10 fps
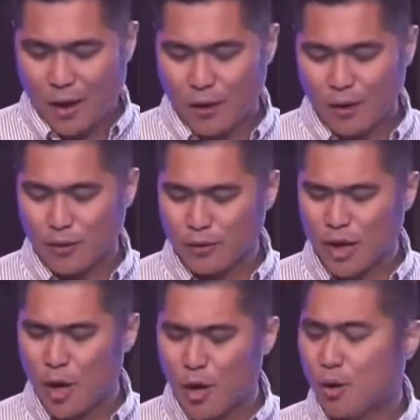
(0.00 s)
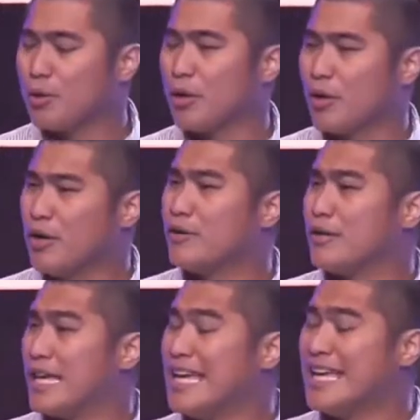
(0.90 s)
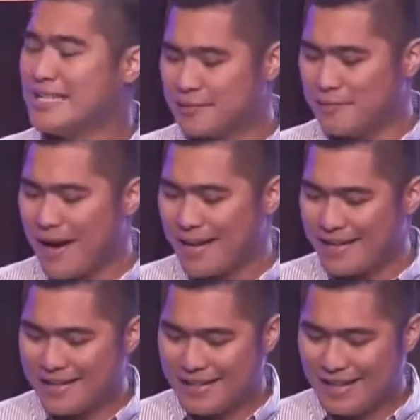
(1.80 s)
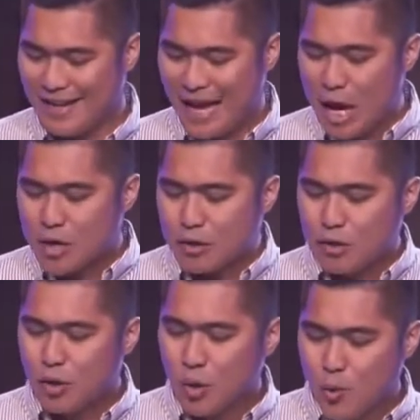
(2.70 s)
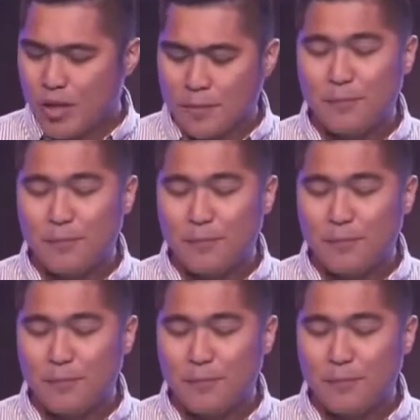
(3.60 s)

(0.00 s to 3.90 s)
Although the whole earth is mine, you will